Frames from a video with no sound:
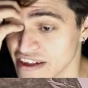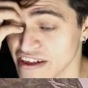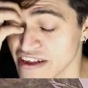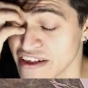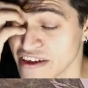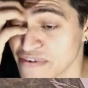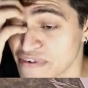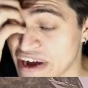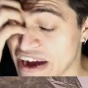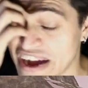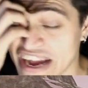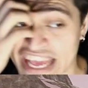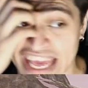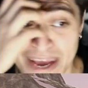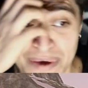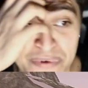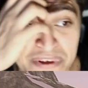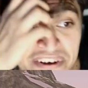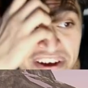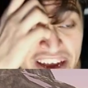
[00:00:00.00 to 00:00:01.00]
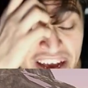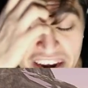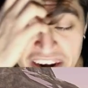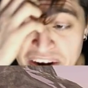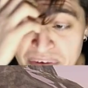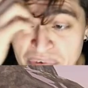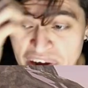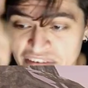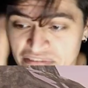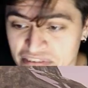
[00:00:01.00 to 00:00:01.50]
Wow, I can't believe I got it
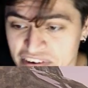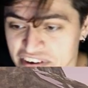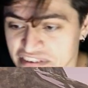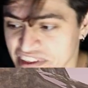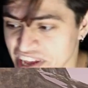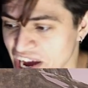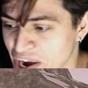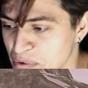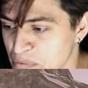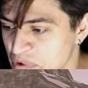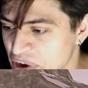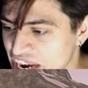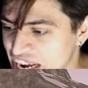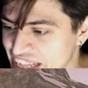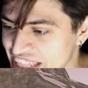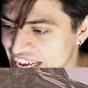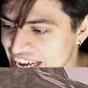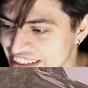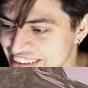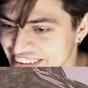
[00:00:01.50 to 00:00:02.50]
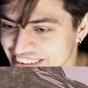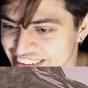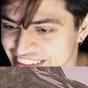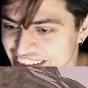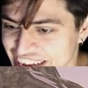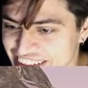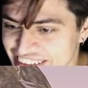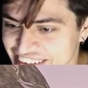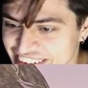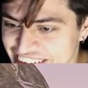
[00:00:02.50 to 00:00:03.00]
on my first Outbreak. That's
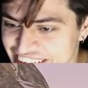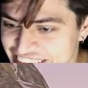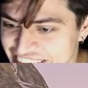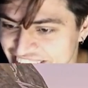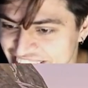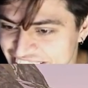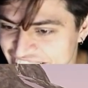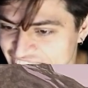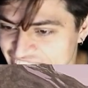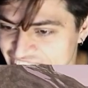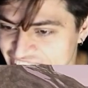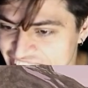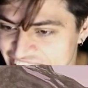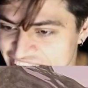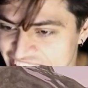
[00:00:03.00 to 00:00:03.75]
insane.